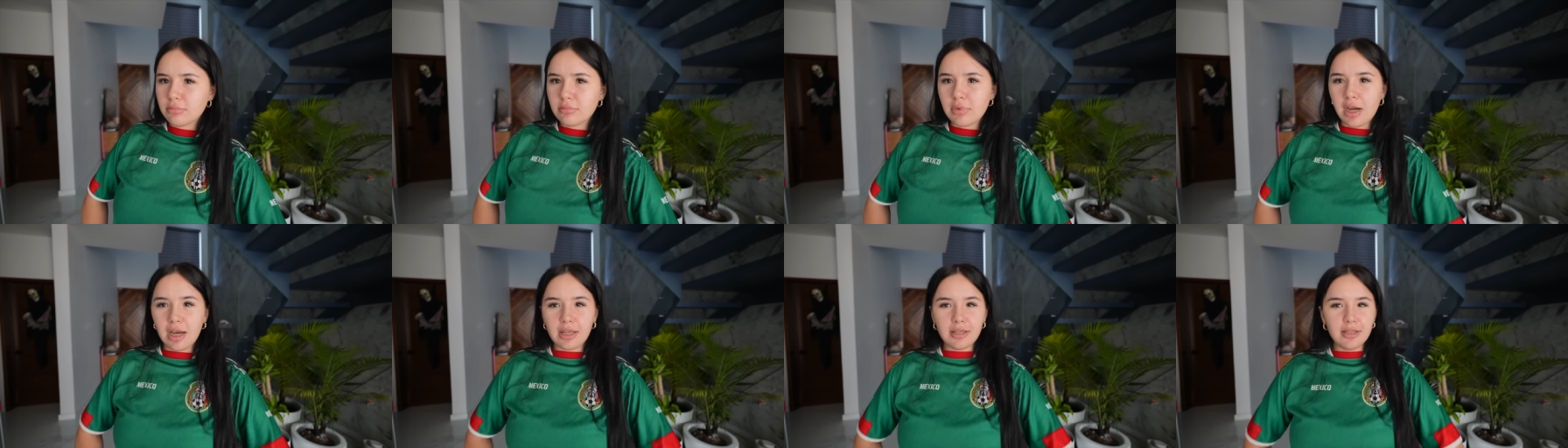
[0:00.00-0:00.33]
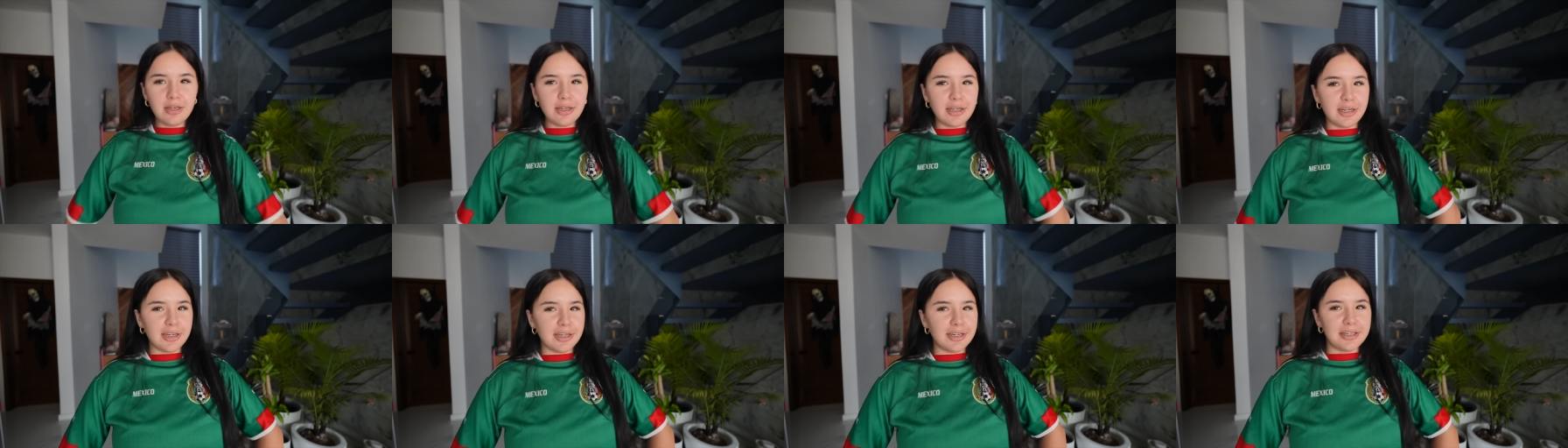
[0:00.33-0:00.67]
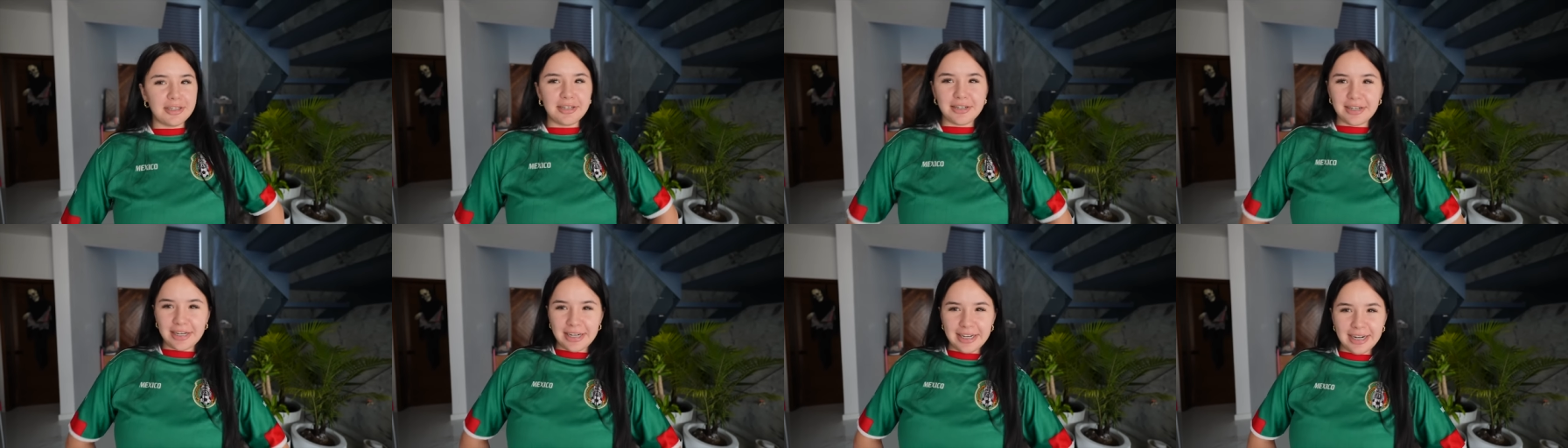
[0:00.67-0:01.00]
I look good
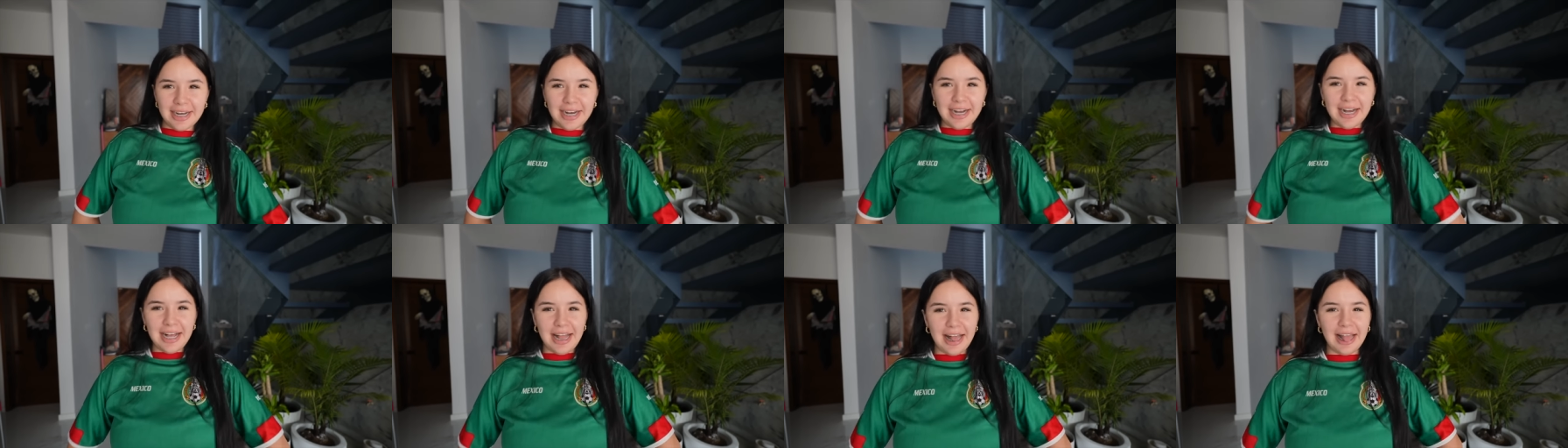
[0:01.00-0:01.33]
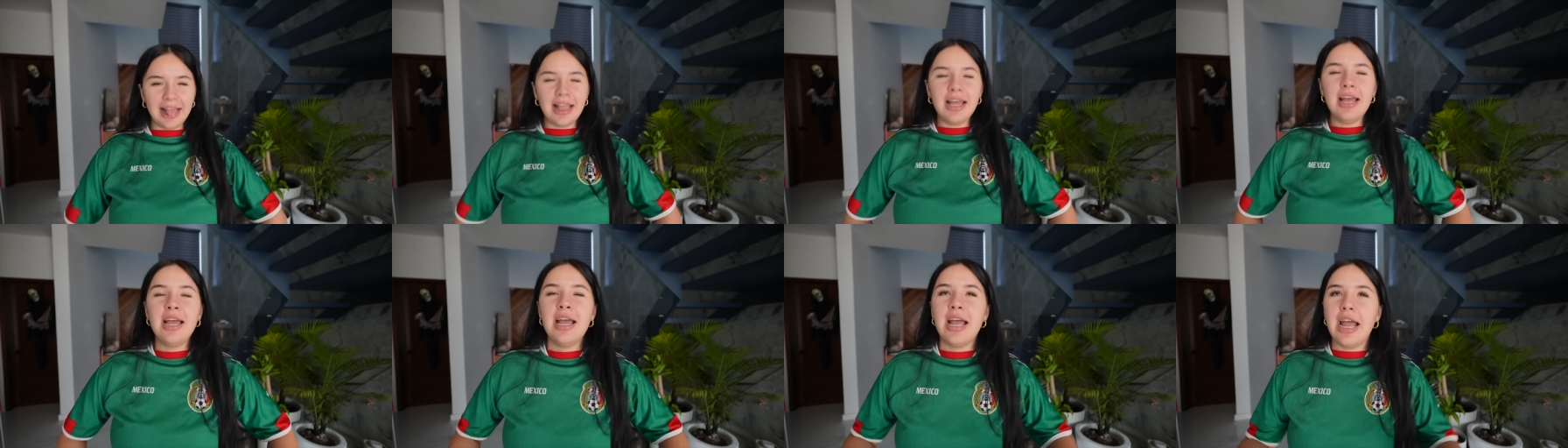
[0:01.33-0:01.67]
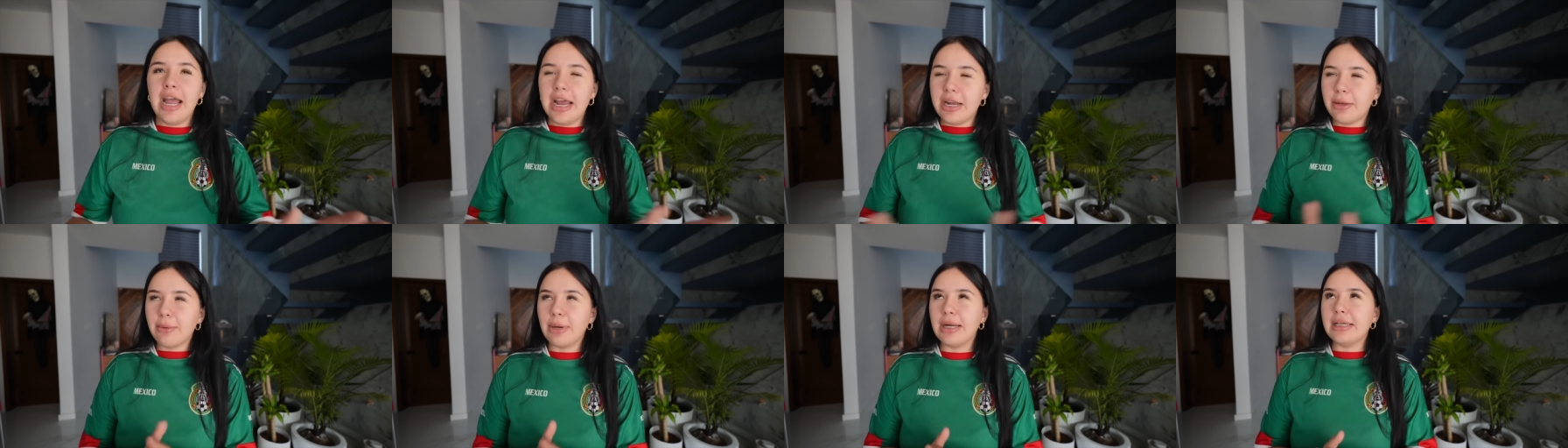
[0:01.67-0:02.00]
in green, huh?
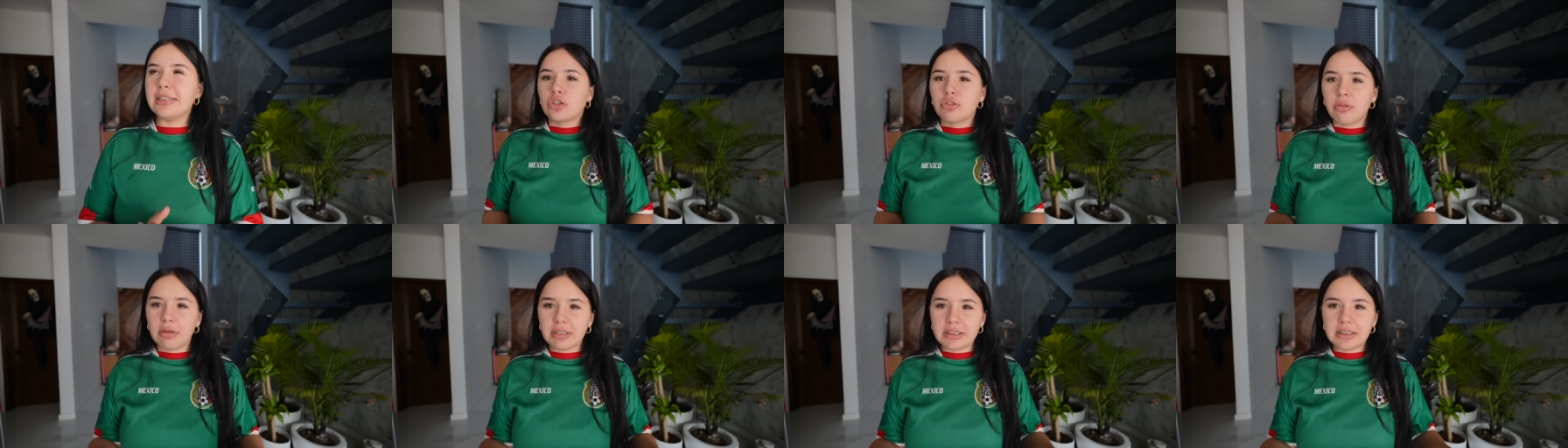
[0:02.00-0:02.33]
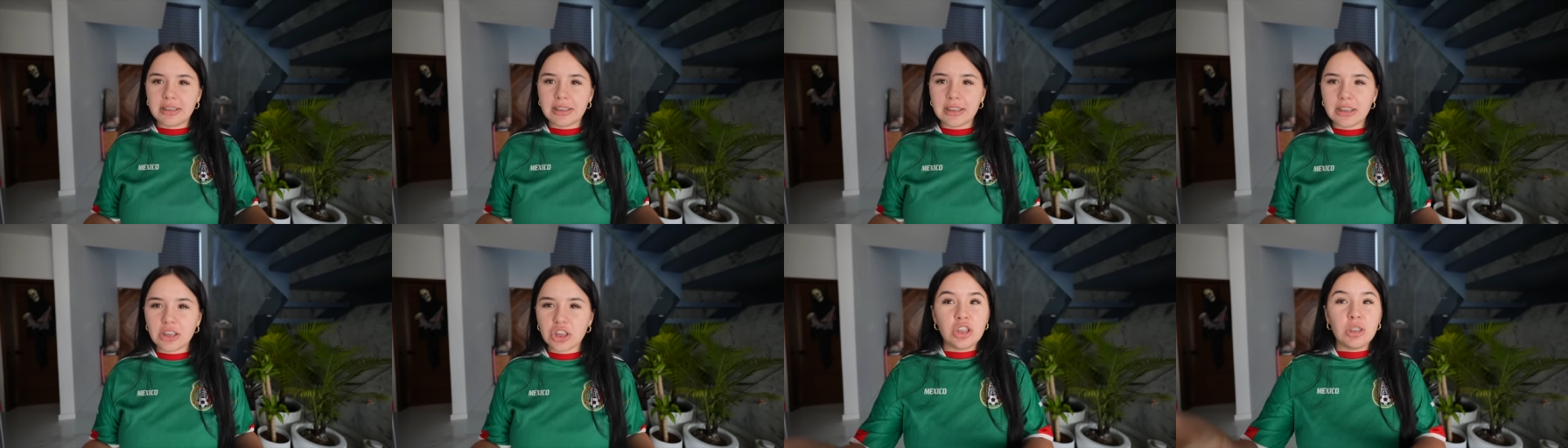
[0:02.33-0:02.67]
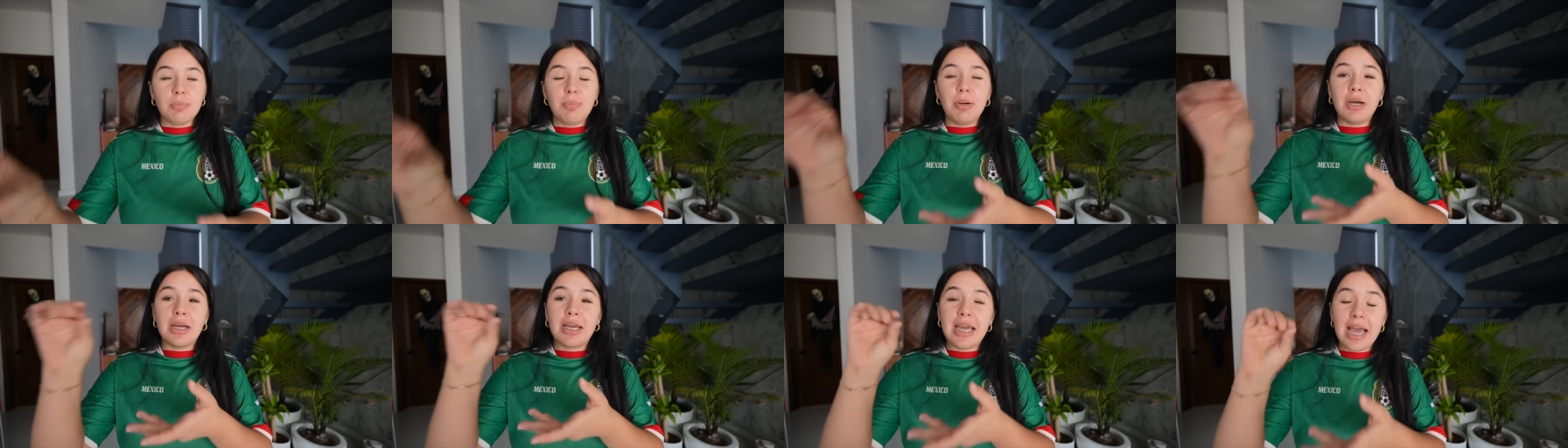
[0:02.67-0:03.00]
Anyway, so I see she
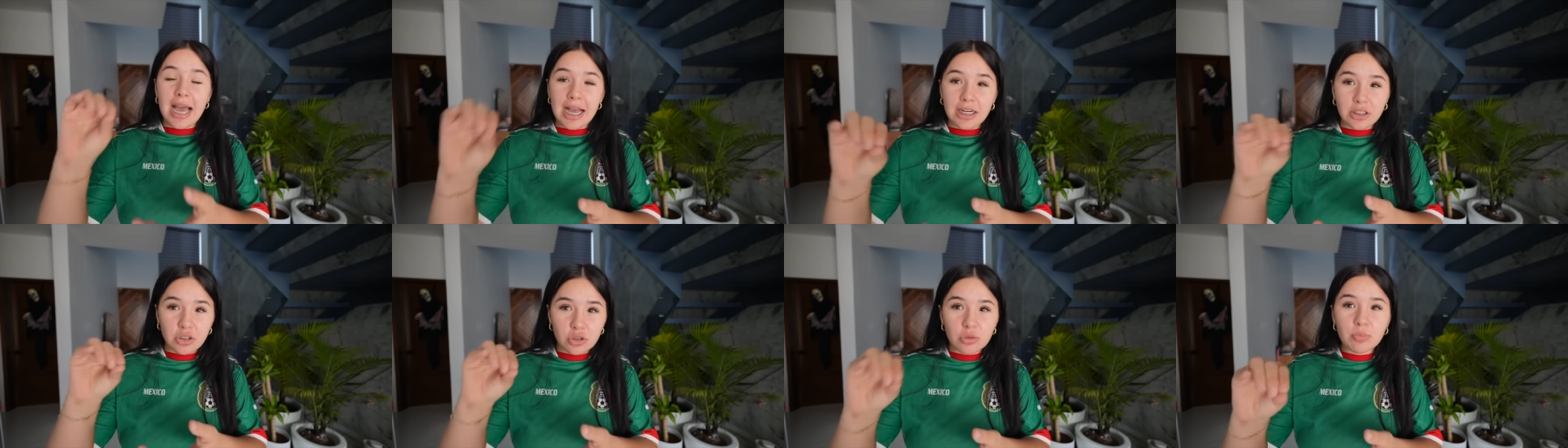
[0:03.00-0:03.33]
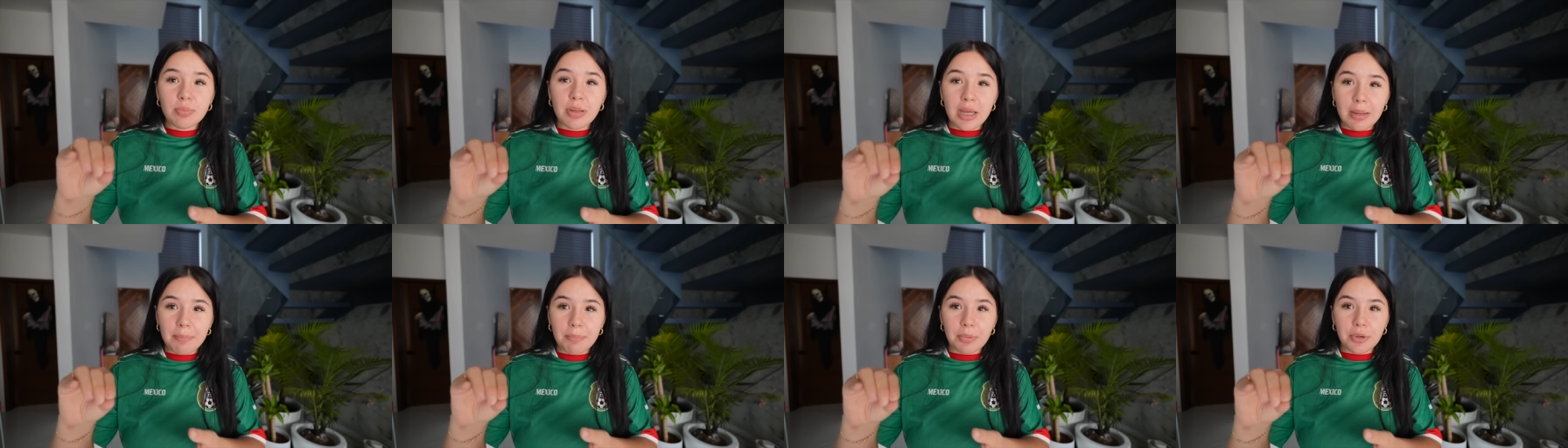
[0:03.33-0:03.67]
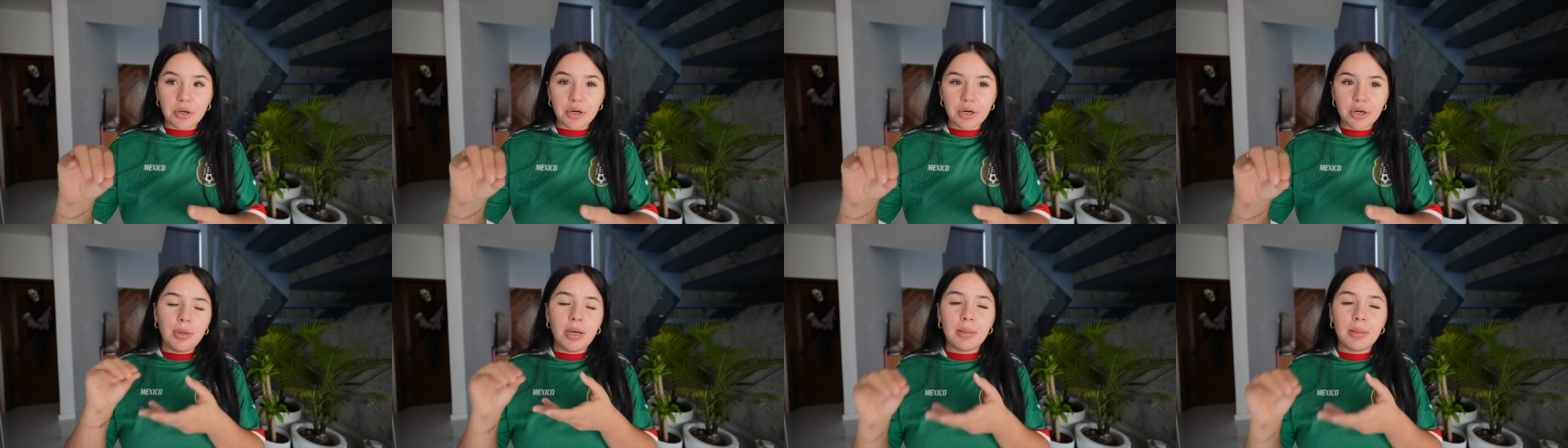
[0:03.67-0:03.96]
put cajun pepper,